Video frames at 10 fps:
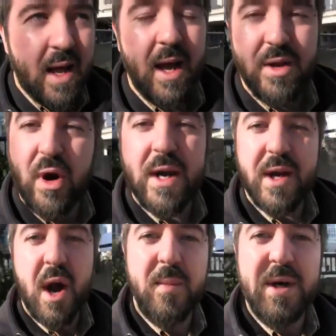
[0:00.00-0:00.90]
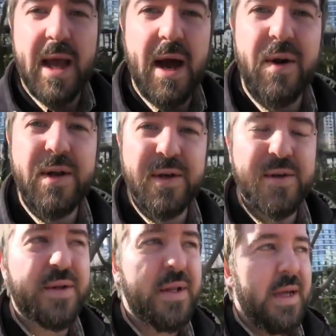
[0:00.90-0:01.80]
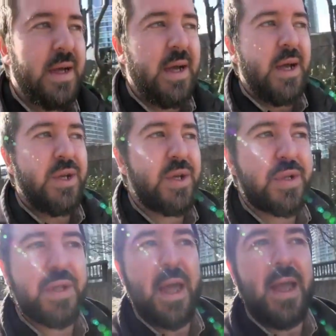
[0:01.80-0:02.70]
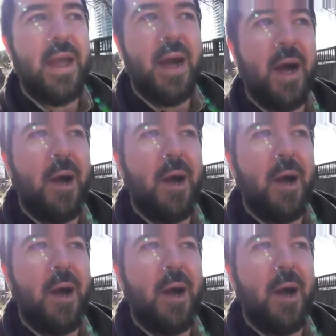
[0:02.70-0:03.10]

I tried to calm her down and just say,